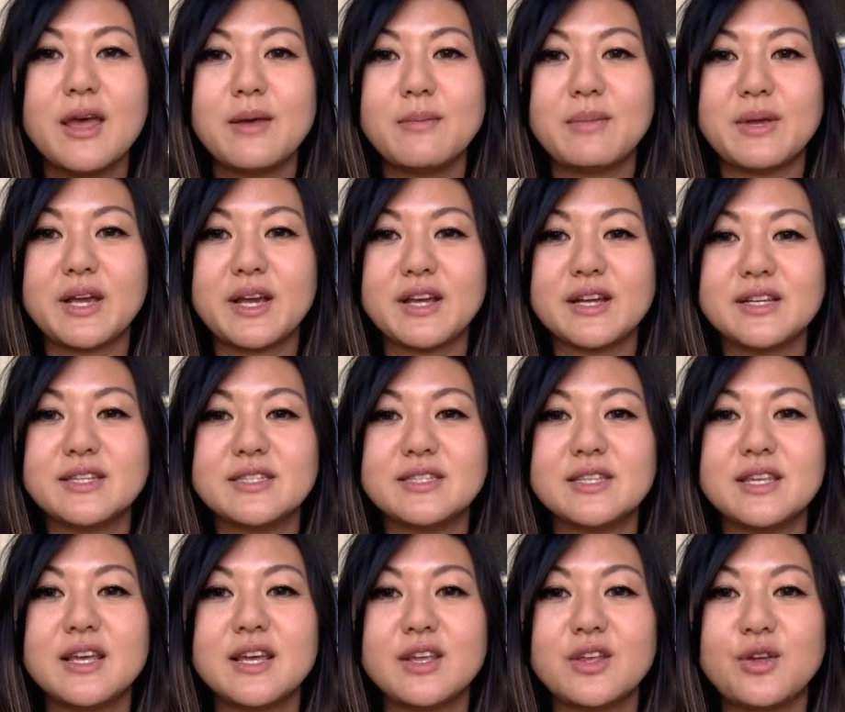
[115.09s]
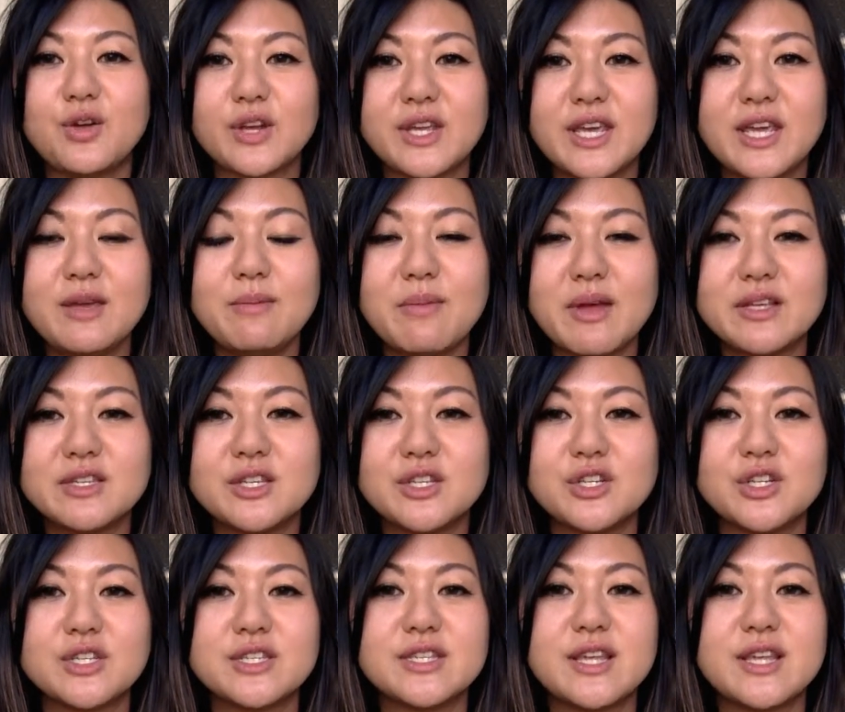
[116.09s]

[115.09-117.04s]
because your key message is